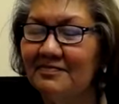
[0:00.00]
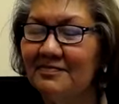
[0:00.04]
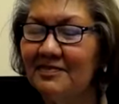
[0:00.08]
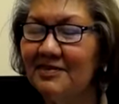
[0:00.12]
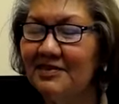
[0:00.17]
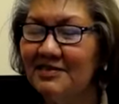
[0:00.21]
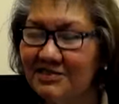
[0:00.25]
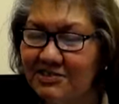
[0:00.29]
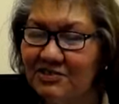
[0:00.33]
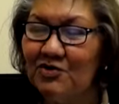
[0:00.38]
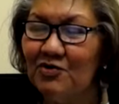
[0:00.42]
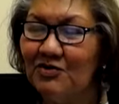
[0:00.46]

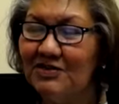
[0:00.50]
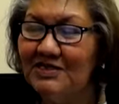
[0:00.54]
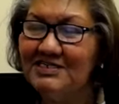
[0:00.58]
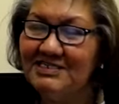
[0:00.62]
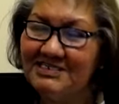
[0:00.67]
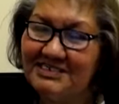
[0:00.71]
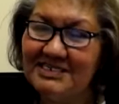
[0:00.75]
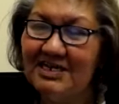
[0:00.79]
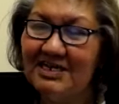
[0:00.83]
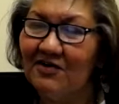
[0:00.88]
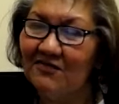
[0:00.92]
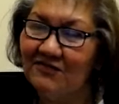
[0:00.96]
the school
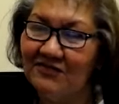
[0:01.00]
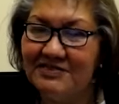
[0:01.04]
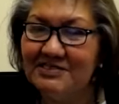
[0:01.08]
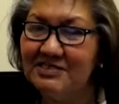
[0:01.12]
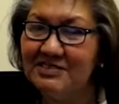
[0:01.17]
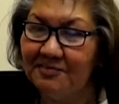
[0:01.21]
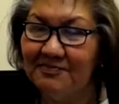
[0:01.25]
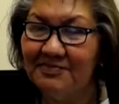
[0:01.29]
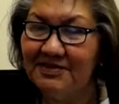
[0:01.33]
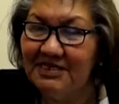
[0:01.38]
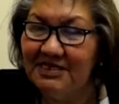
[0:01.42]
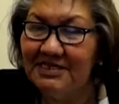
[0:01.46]
itself is
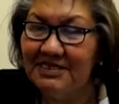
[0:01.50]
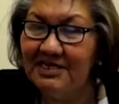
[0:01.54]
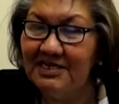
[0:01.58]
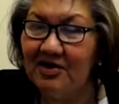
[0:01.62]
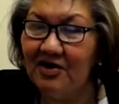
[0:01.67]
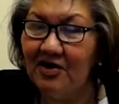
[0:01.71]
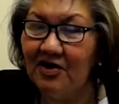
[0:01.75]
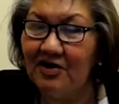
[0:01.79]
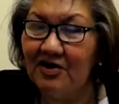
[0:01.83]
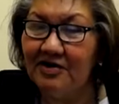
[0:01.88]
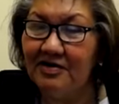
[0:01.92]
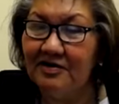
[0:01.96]
completely
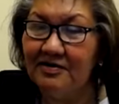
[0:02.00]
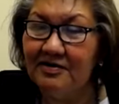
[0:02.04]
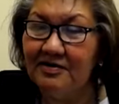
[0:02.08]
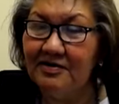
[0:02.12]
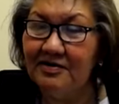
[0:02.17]
gone.